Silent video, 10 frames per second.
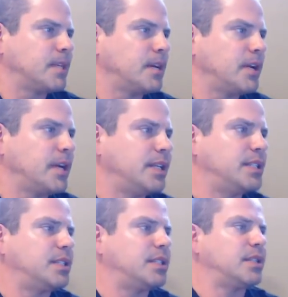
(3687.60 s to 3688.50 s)
All
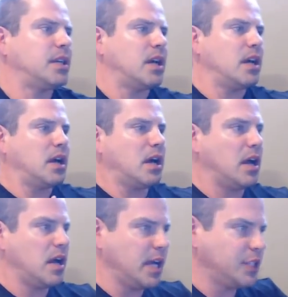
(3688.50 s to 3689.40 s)
right.
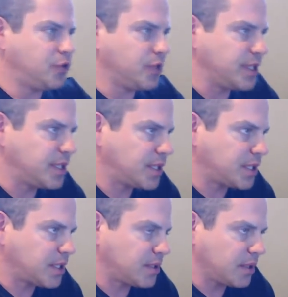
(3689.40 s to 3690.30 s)

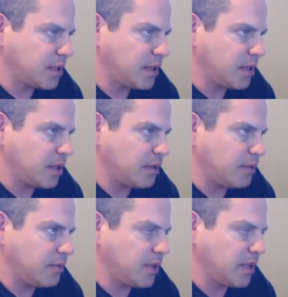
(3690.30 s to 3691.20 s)
Idris, I
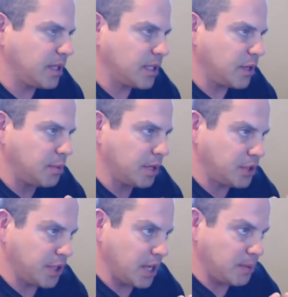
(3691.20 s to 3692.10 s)
think that's how you
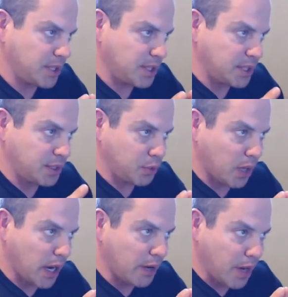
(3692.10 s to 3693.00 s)
pronounce your name, he says, Do
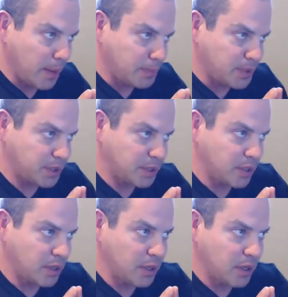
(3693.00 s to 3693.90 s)
high reps
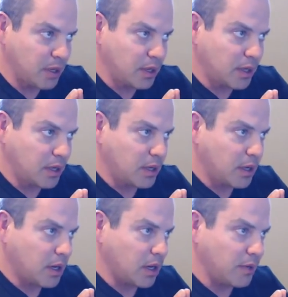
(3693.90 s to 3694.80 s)

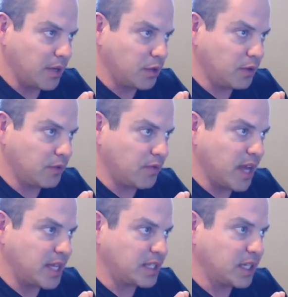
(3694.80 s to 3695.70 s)
are they good for
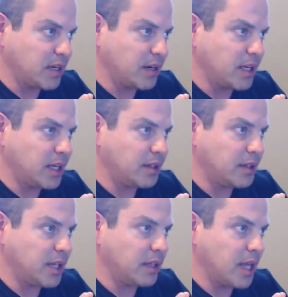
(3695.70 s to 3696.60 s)
vascularity and do
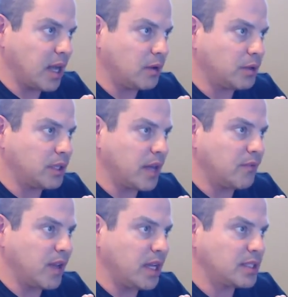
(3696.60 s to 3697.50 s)
they allow you to
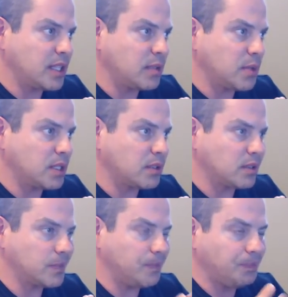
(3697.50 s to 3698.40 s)
get veins on the
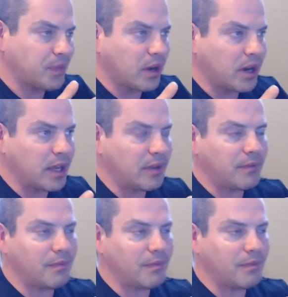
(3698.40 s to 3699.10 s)
muscles? All right.